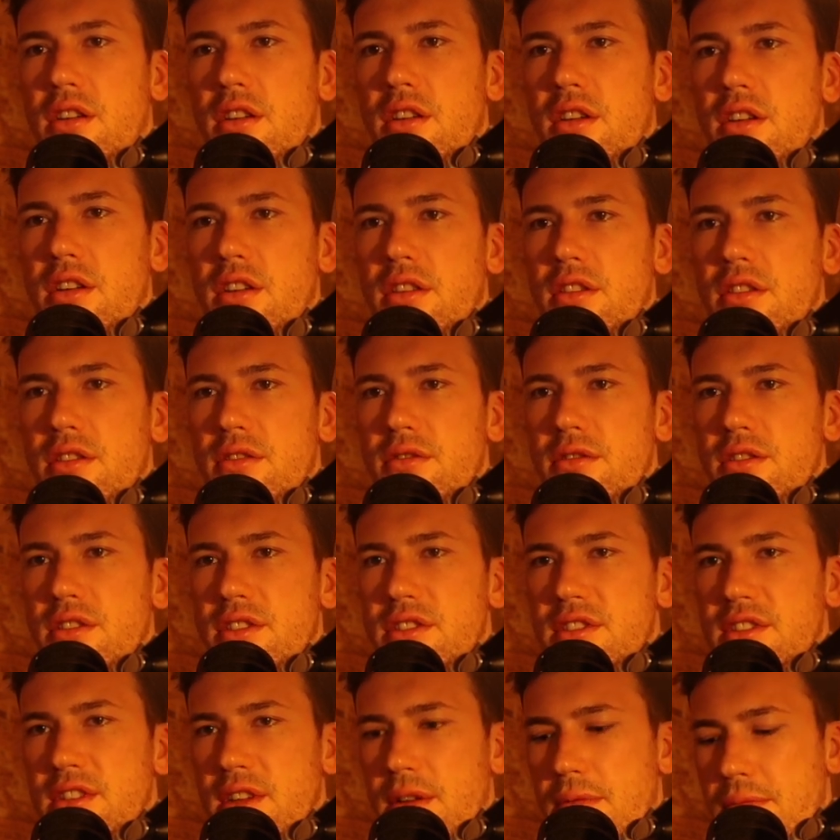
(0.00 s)
And do the
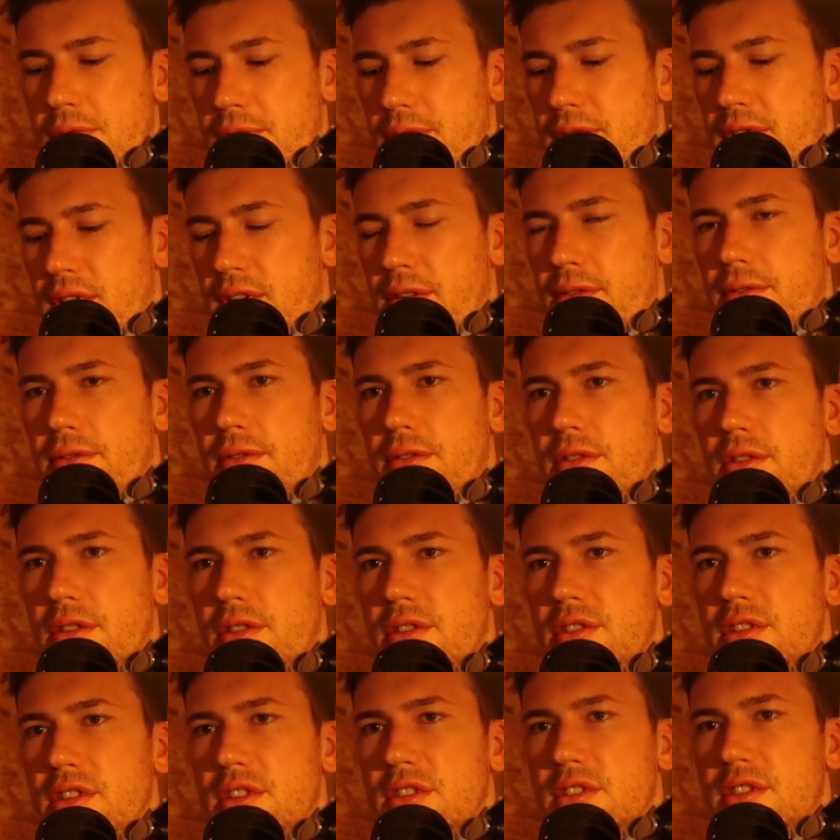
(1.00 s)
same thing for
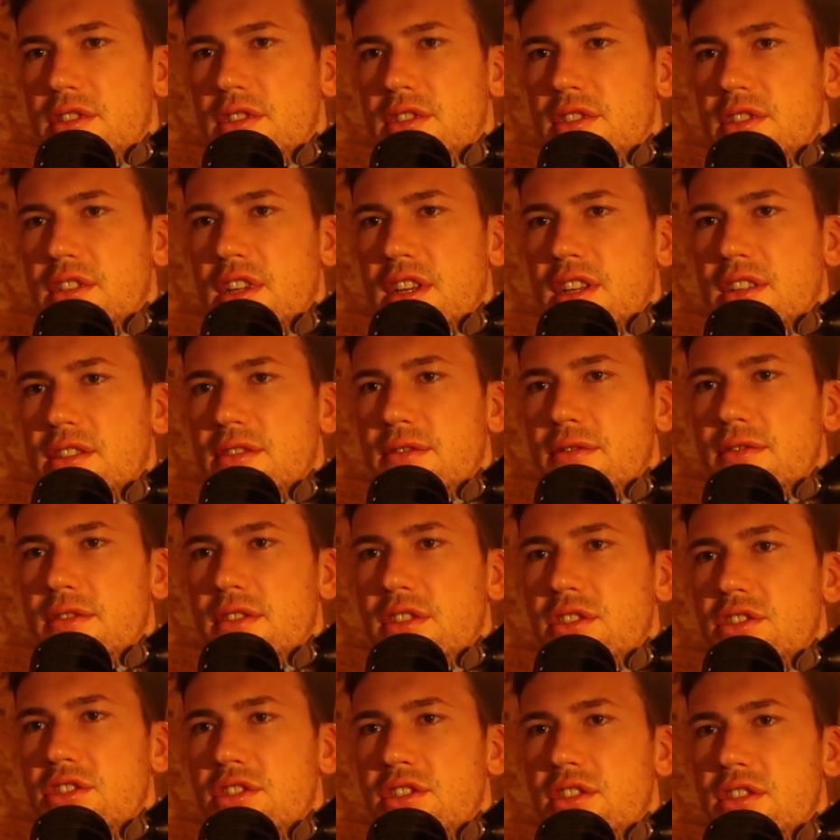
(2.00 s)
the text
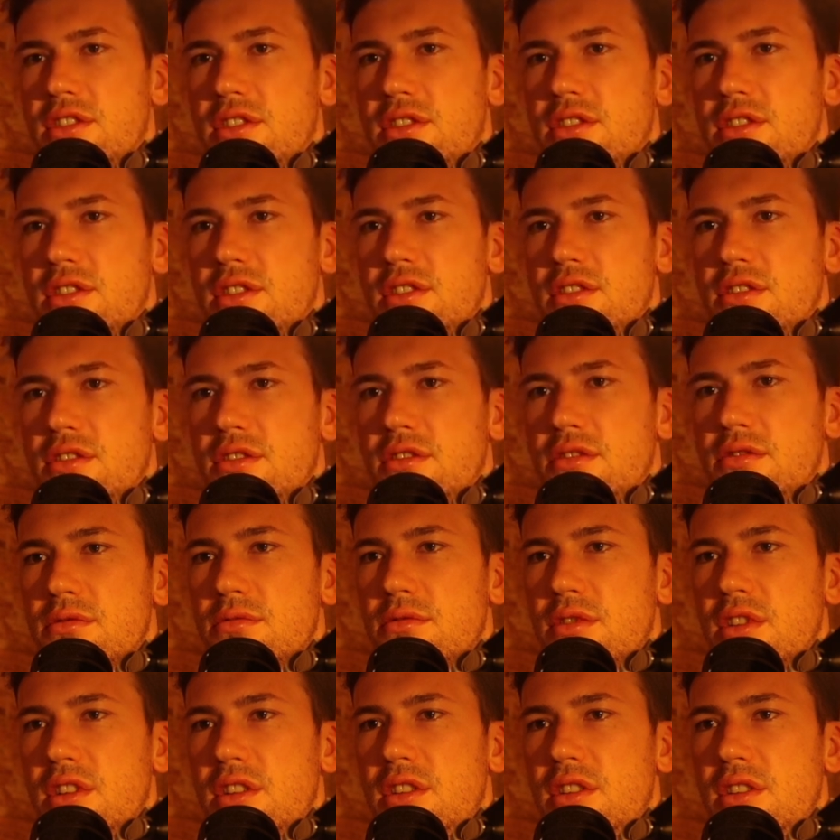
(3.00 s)
features as
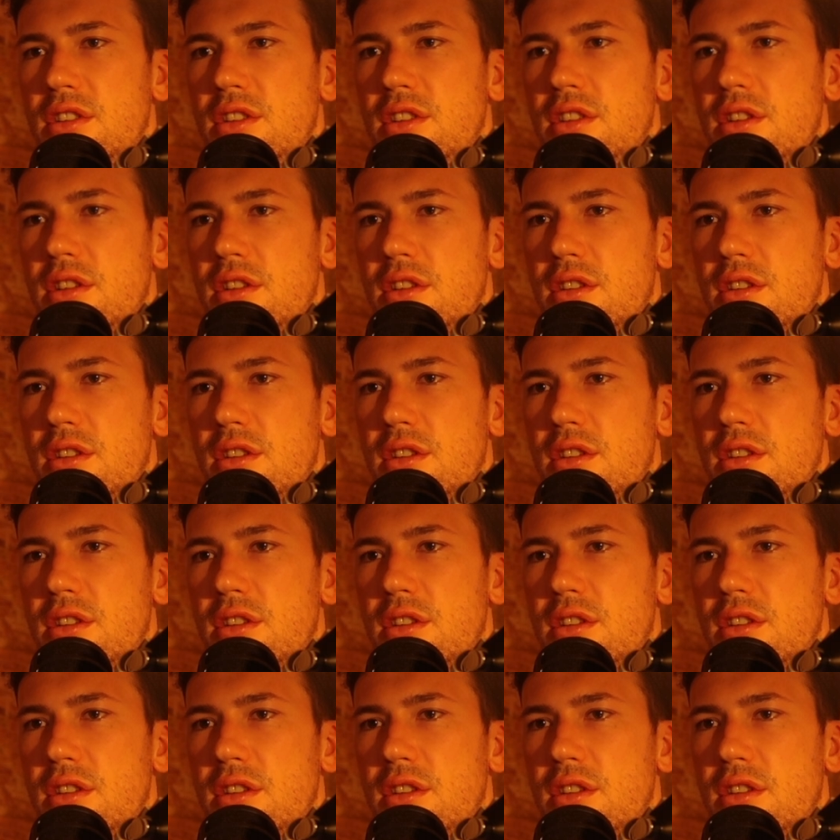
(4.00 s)
well.